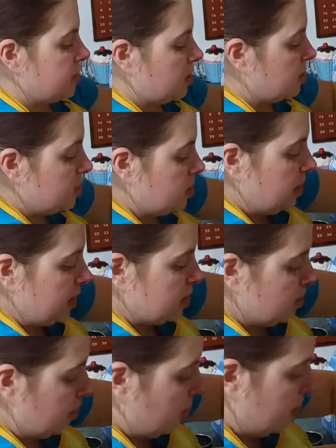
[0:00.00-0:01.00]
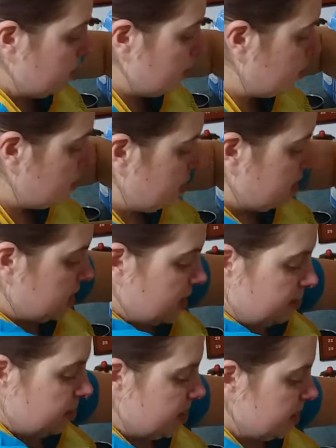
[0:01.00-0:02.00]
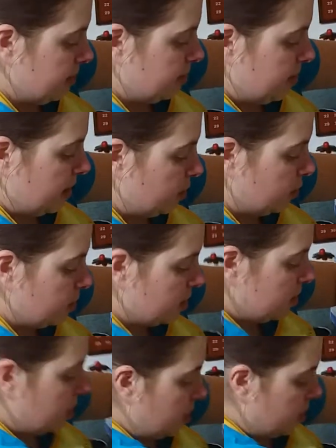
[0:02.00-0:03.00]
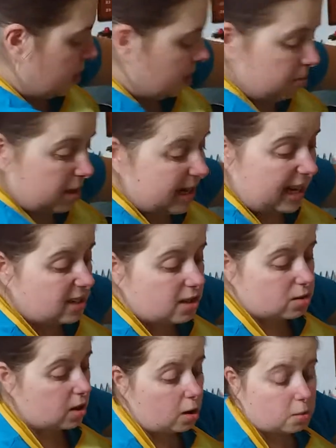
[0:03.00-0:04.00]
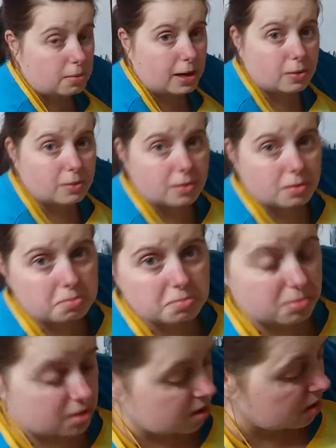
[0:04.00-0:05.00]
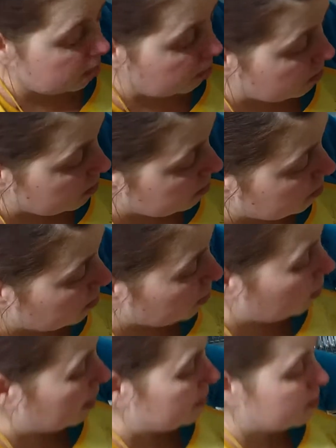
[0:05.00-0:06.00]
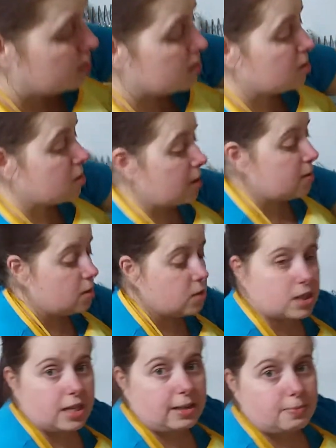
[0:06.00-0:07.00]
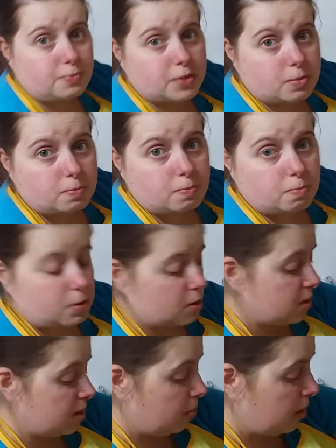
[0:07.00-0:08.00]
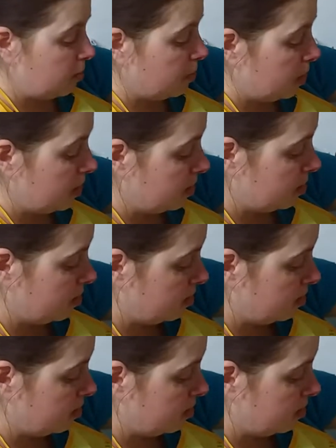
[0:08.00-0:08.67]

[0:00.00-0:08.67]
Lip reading: You can do that as well. I'm using semi-skim milk. You can use whole milk, it's no problem, but whatever you do, don't use skimmed, because it won't work.